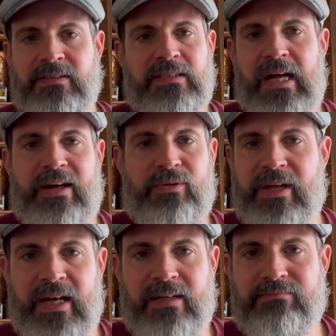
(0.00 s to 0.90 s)
I don't
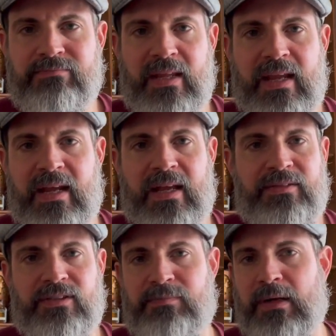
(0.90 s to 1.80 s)
get it and
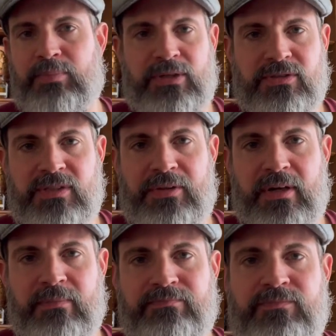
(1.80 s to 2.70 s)
there's better pretzels out
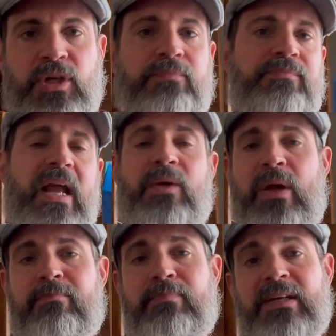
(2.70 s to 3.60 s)
there. So anyway,
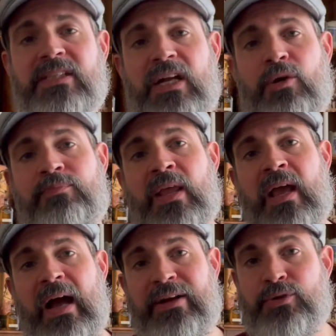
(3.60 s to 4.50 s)
Paisano,
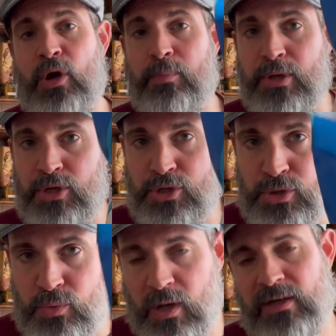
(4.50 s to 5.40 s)
I do hope
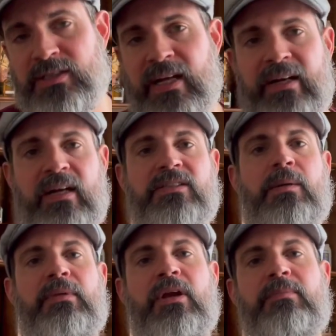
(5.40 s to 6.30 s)
you are snacking on
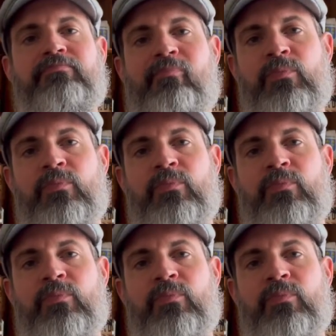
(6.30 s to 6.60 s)
something good.